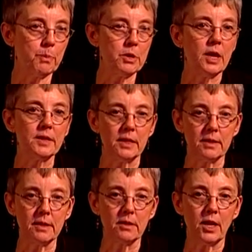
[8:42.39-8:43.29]
plus
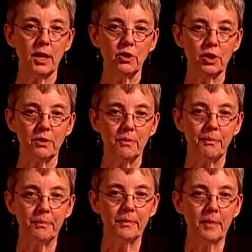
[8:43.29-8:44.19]
installation.
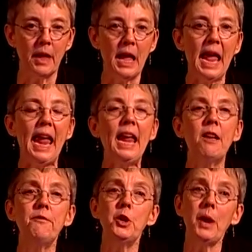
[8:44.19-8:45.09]

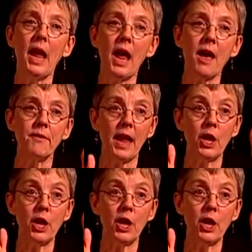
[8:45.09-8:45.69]
If you have